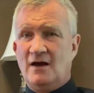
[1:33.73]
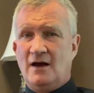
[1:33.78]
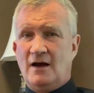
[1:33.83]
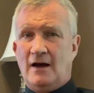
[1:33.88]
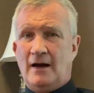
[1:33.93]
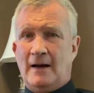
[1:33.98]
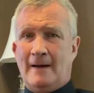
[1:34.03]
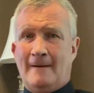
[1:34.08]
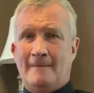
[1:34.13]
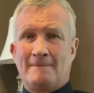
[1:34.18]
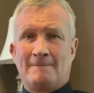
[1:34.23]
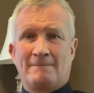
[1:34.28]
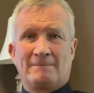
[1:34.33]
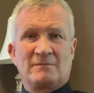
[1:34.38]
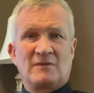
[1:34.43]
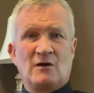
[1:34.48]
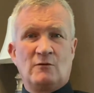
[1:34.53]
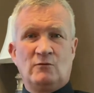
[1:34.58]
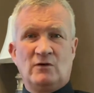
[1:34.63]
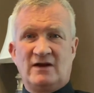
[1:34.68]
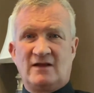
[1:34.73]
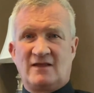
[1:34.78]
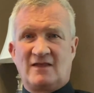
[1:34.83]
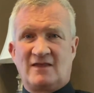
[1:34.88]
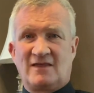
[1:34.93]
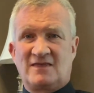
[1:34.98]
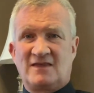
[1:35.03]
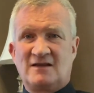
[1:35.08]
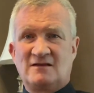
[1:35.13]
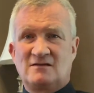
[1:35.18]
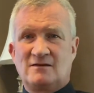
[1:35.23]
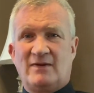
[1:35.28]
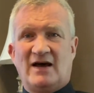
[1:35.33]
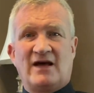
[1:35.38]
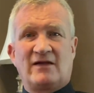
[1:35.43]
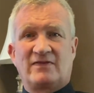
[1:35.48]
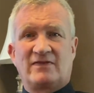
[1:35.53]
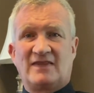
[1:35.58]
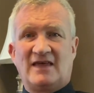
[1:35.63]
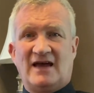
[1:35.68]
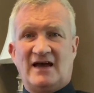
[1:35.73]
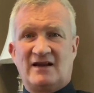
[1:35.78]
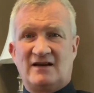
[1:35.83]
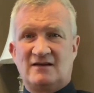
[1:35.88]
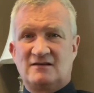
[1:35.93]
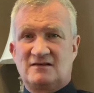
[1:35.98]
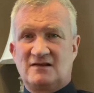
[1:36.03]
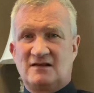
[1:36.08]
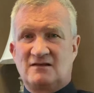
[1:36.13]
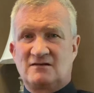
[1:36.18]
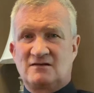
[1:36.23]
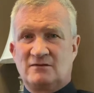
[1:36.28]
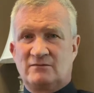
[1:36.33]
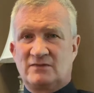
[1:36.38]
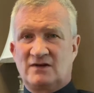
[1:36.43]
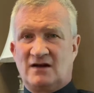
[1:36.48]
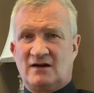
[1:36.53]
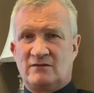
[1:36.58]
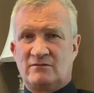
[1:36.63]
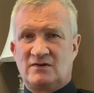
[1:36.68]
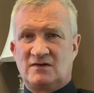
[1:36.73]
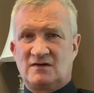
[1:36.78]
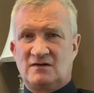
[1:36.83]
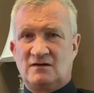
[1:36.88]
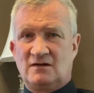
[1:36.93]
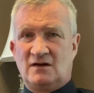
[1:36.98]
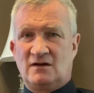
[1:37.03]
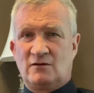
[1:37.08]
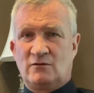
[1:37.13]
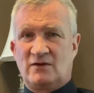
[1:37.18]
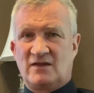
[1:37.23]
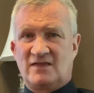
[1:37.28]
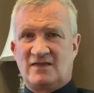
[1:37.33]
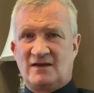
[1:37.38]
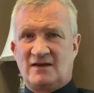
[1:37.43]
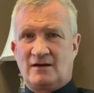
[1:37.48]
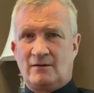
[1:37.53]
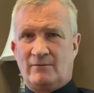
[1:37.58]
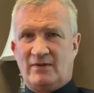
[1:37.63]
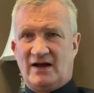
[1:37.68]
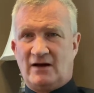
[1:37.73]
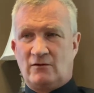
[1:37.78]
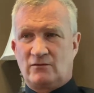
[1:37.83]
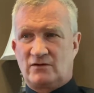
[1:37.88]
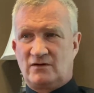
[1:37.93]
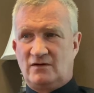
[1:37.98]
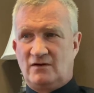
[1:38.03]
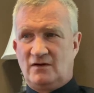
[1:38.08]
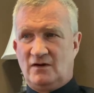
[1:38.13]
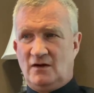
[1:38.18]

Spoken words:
One of the things about that is that sometimes, we think about